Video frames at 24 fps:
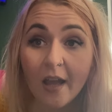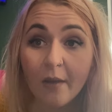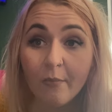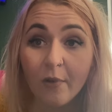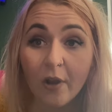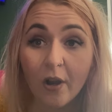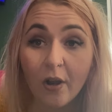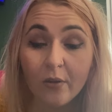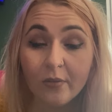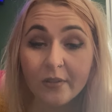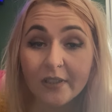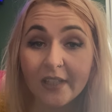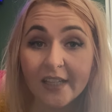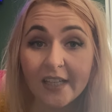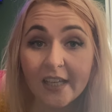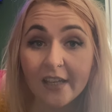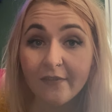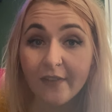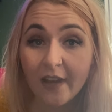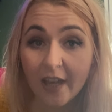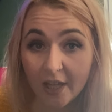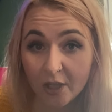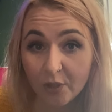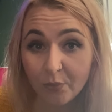only
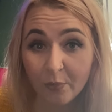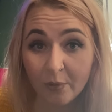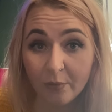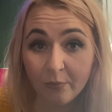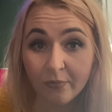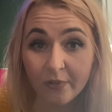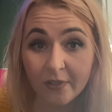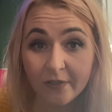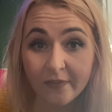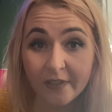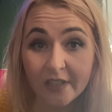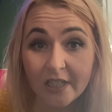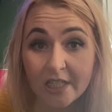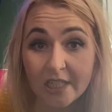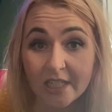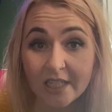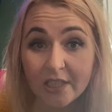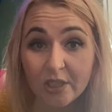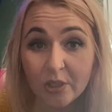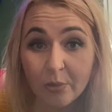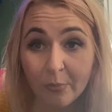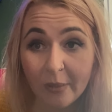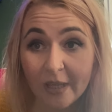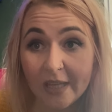give admin
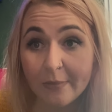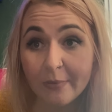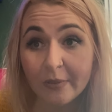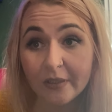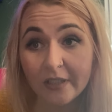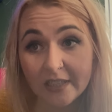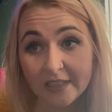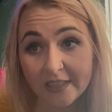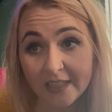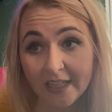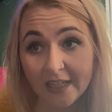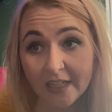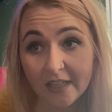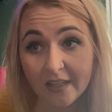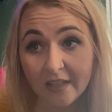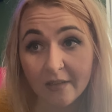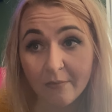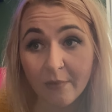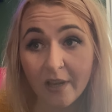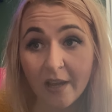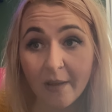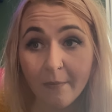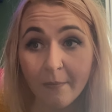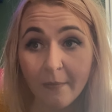privileges to people that need
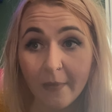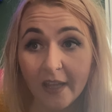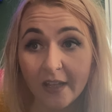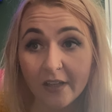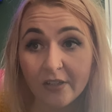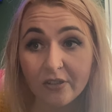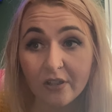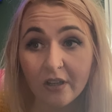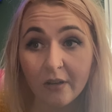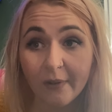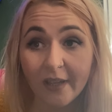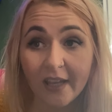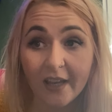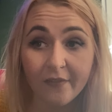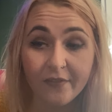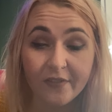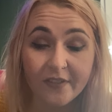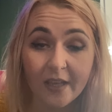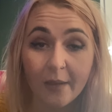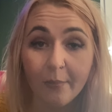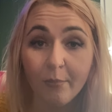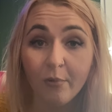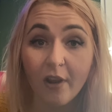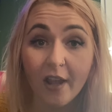them, and make sure we have
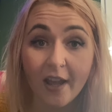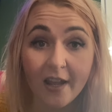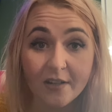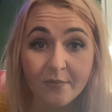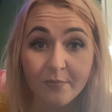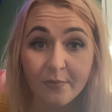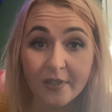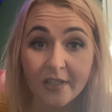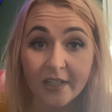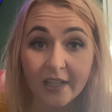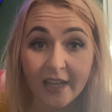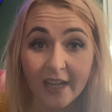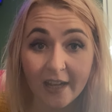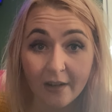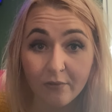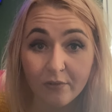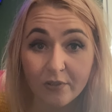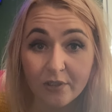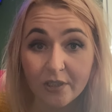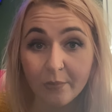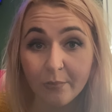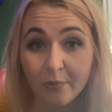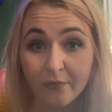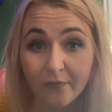separate admin
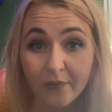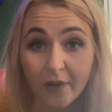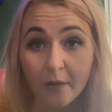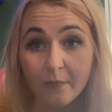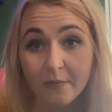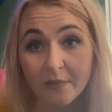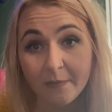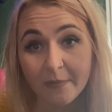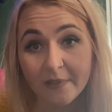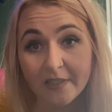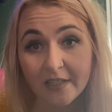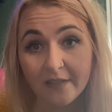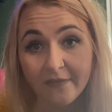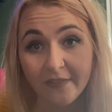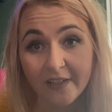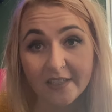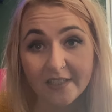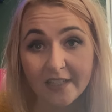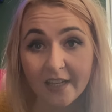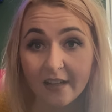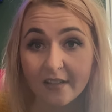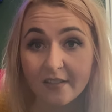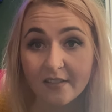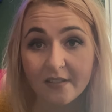accounts to perform specific
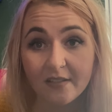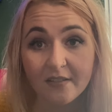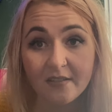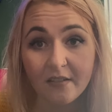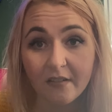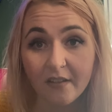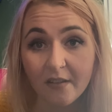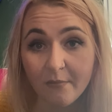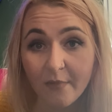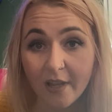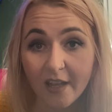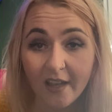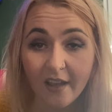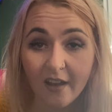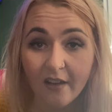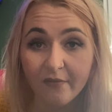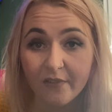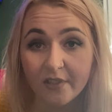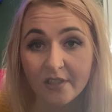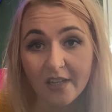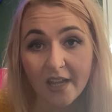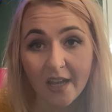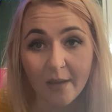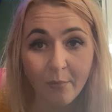tasks. So you might have
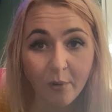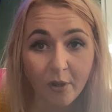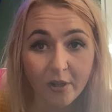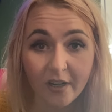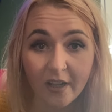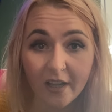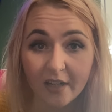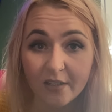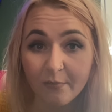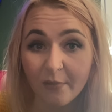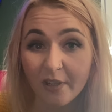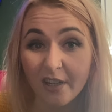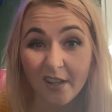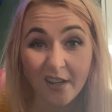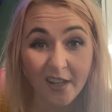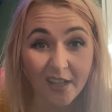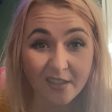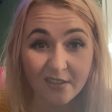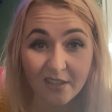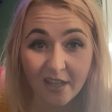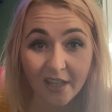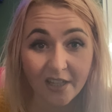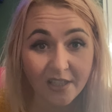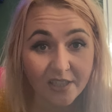a SharePoint admin, an
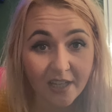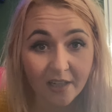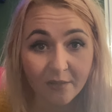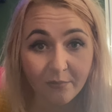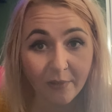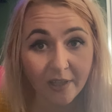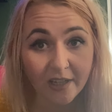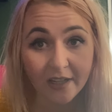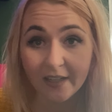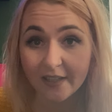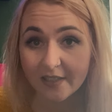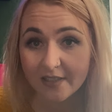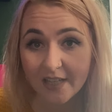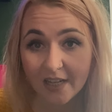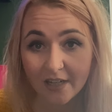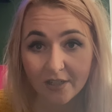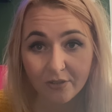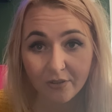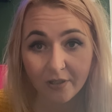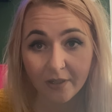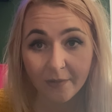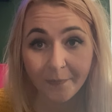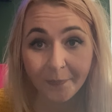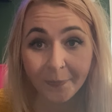Exchange admin,
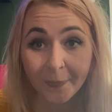etc.